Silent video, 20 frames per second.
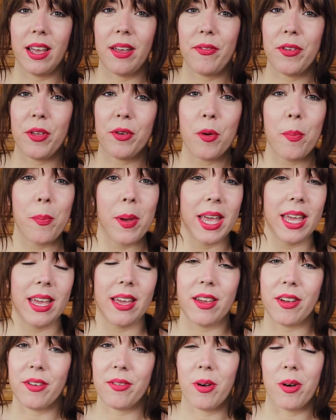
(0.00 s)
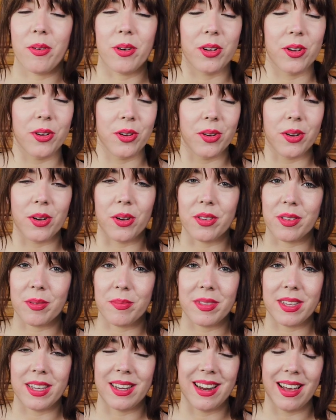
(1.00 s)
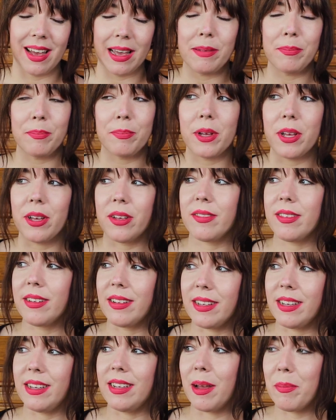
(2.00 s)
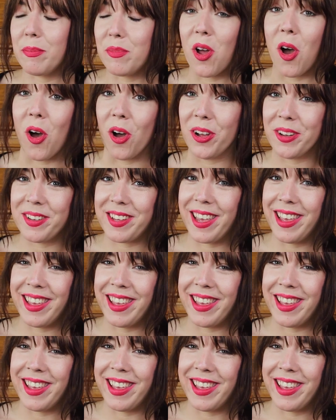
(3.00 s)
If you're a baker or a cook or something, I personally am not.